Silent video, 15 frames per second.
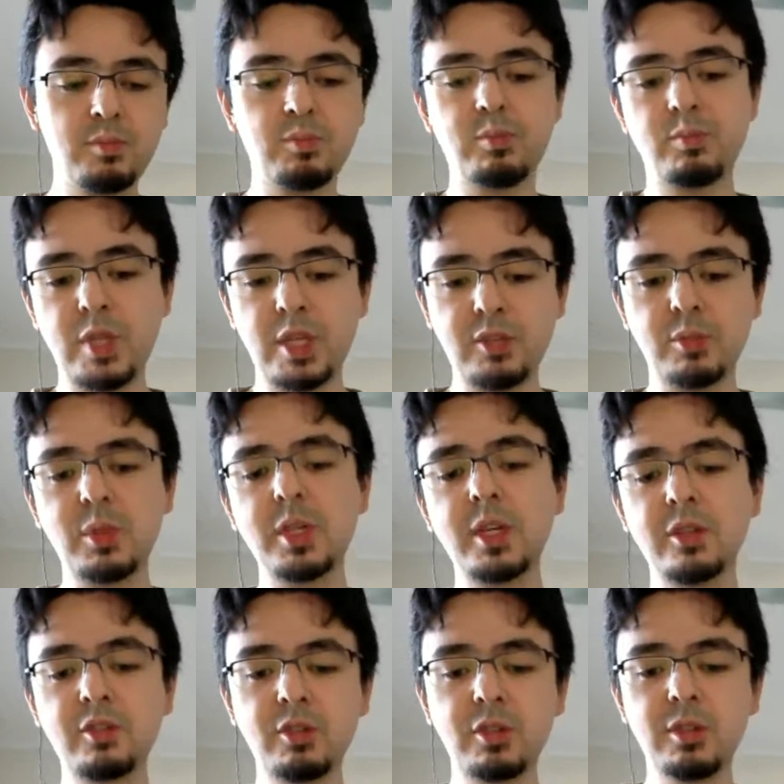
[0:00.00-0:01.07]
That's why
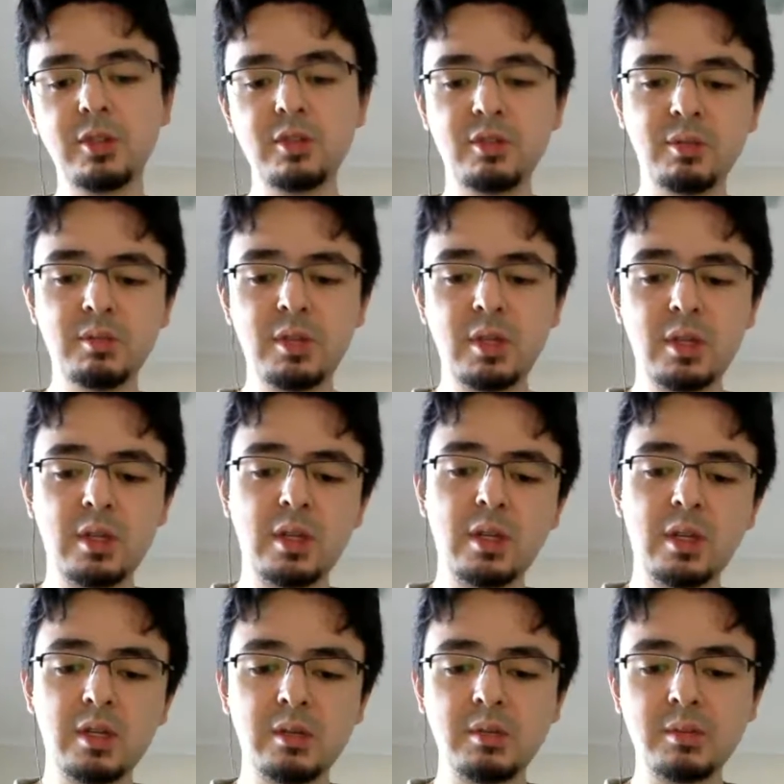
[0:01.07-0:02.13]
I joined.
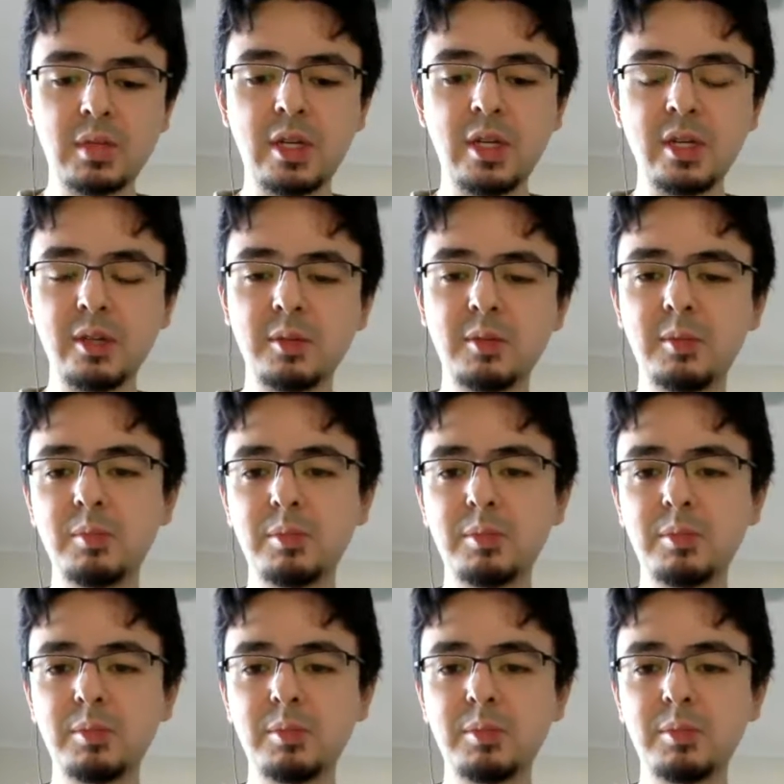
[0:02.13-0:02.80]
I